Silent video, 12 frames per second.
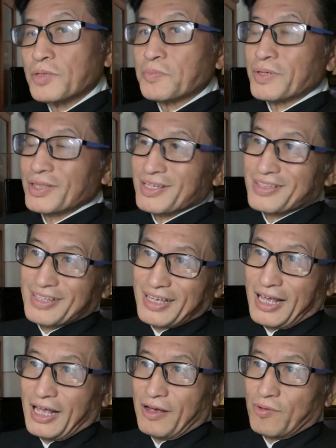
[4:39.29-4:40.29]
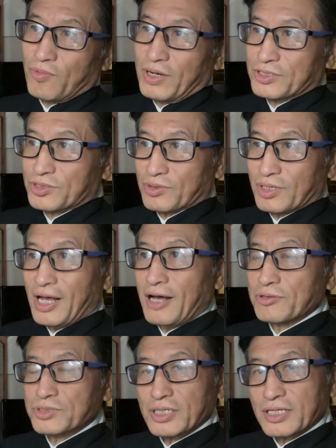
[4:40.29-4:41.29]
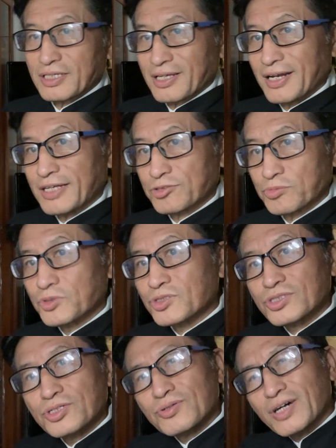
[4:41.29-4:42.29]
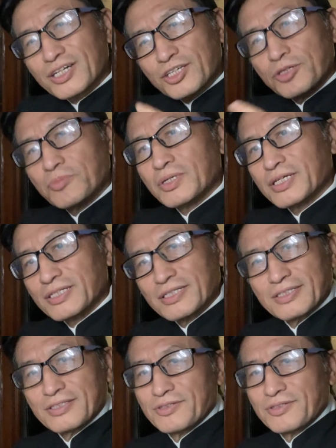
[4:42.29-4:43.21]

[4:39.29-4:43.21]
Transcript: but then once you're outside the classroom, you still accumulate,